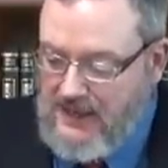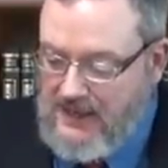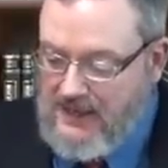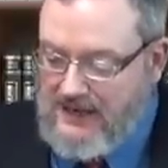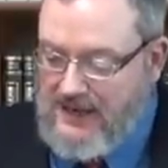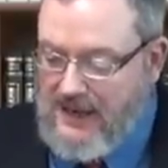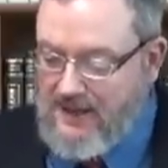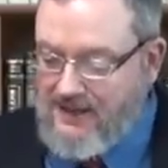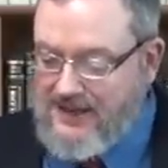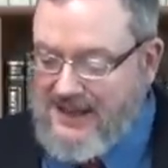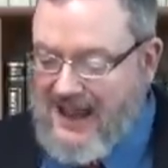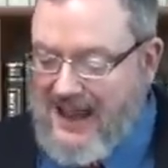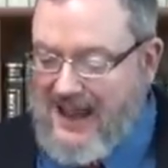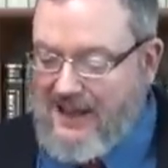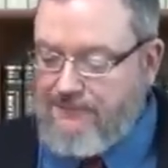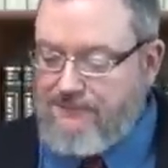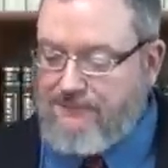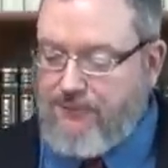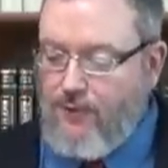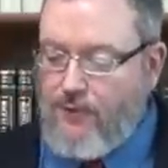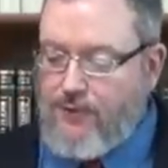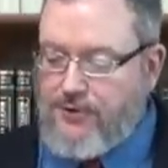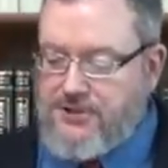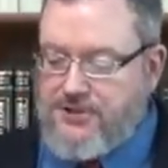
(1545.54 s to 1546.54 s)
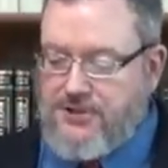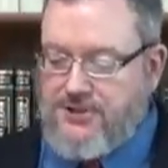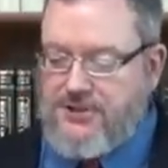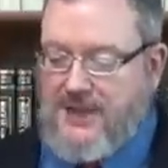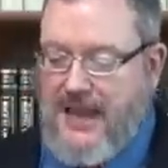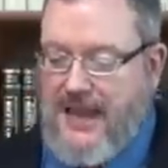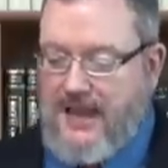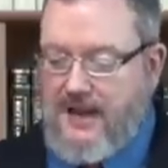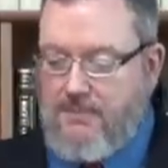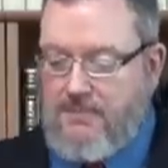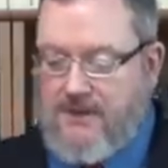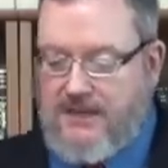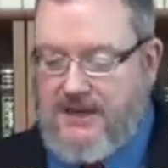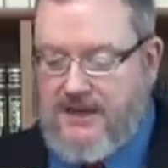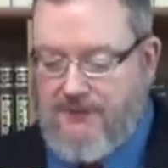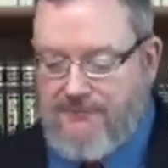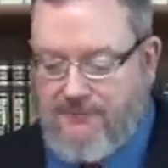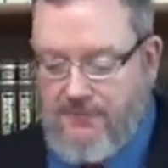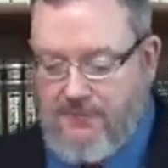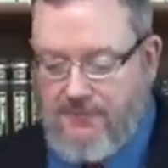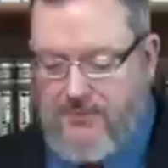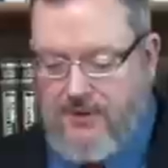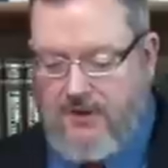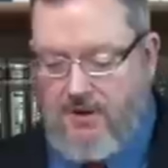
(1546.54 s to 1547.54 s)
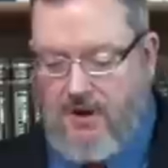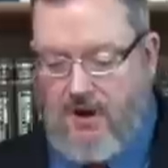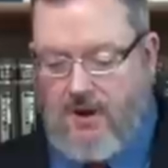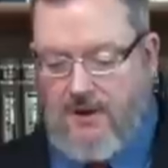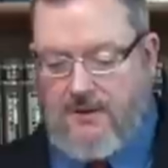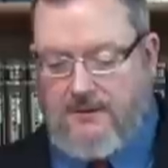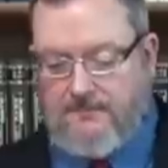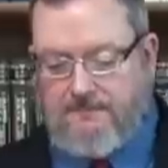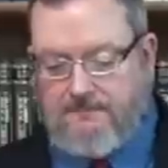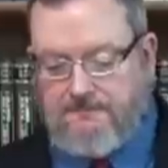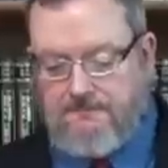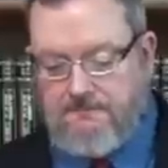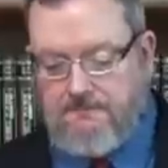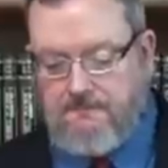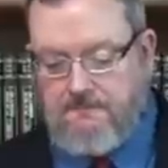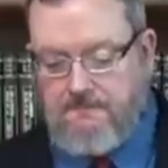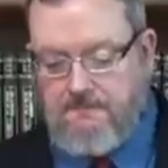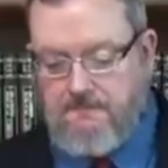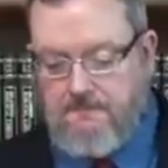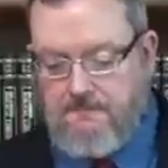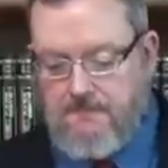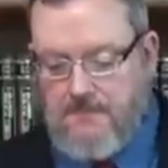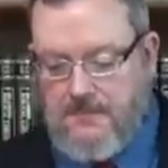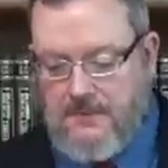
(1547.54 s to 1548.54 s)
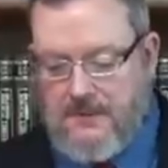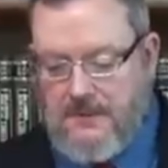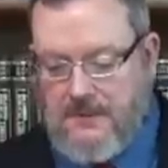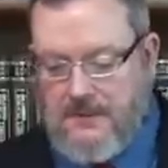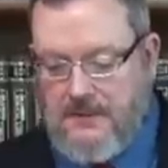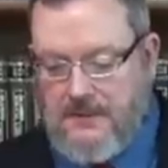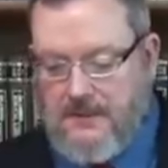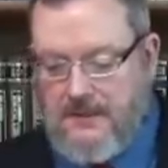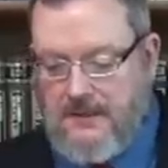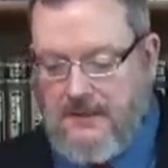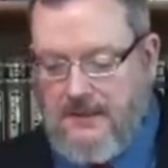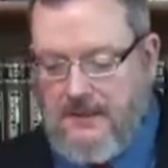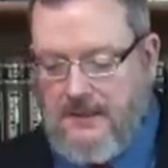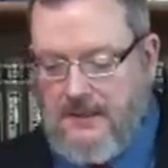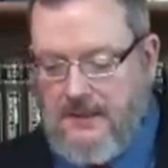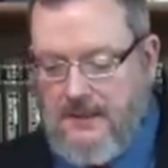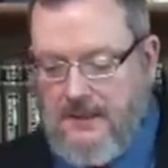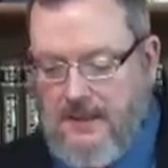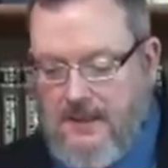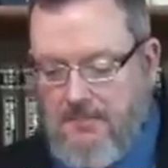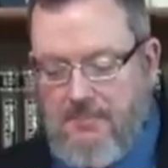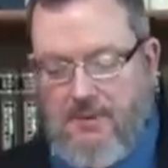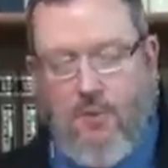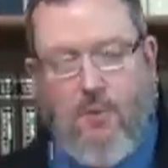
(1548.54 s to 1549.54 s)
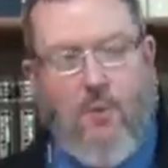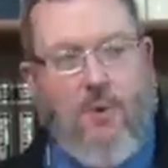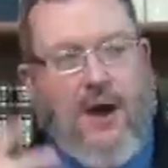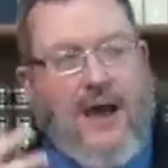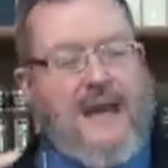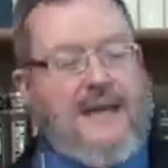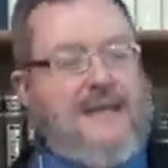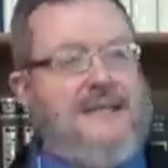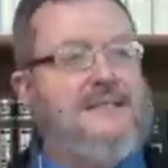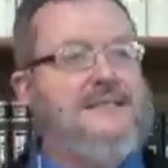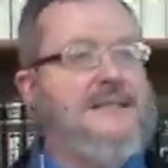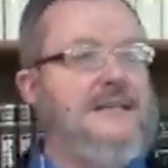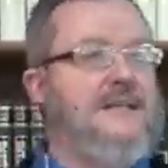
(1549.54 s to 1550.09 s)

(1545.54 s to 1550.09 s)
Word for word: Now, God forces Adam and Eve from the garden. But why does